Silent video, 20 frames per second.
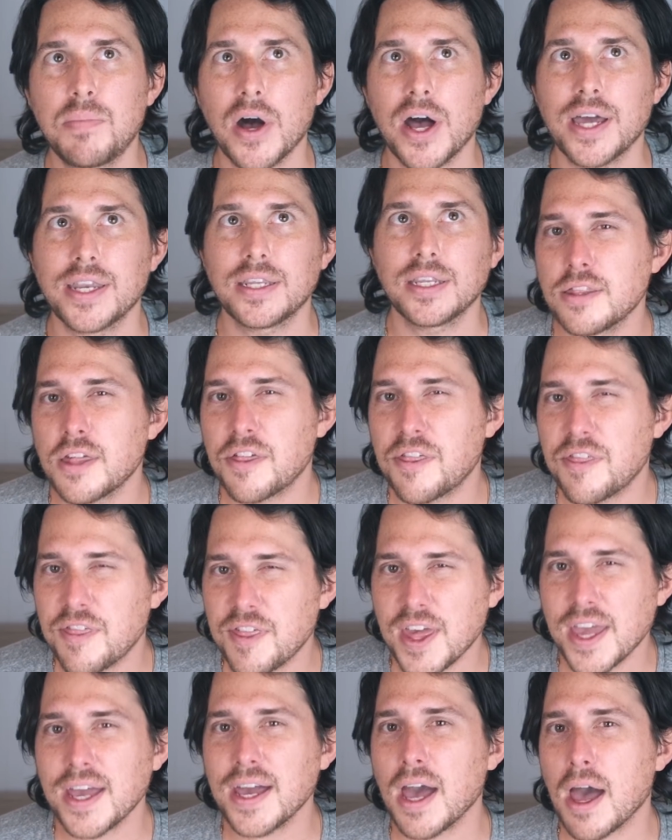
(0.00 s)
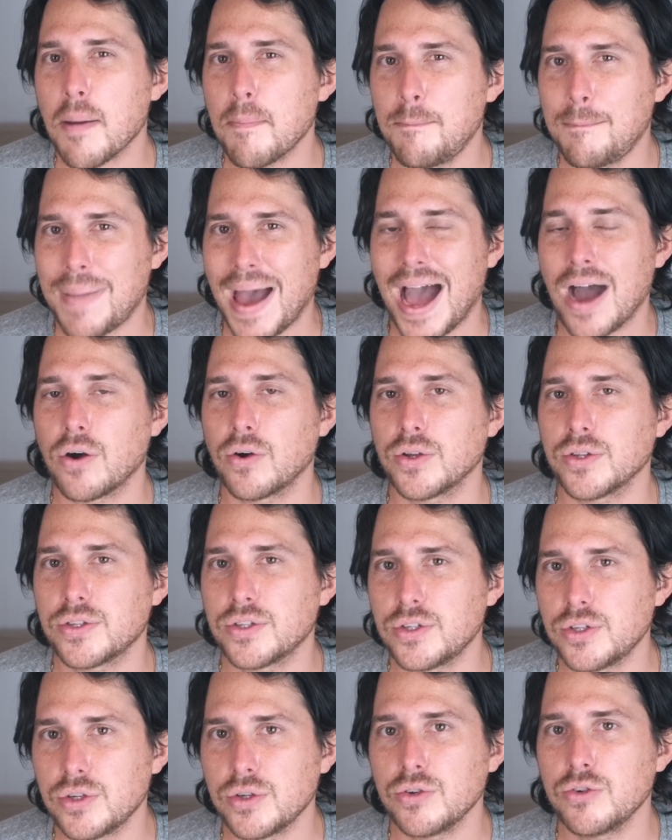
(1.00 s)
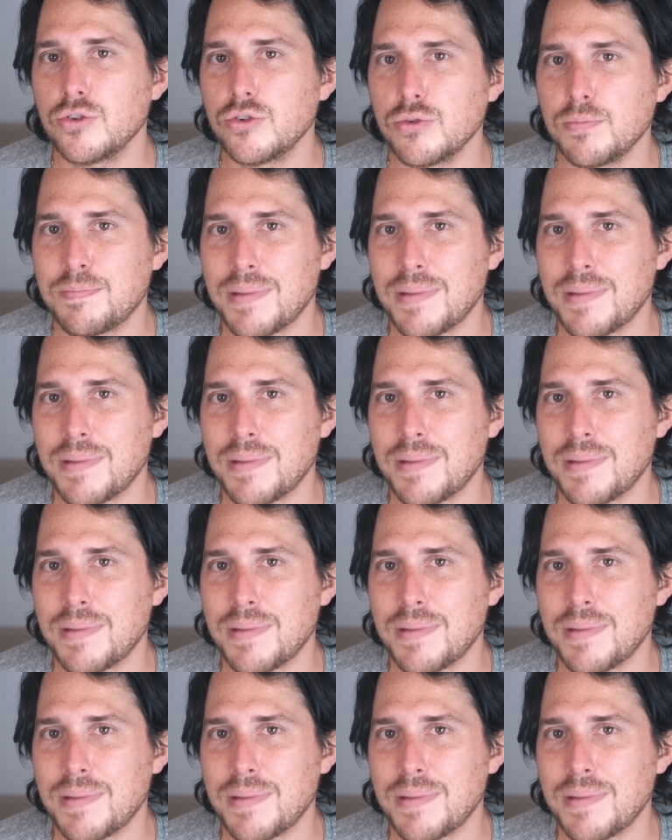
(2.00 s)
but the thing about two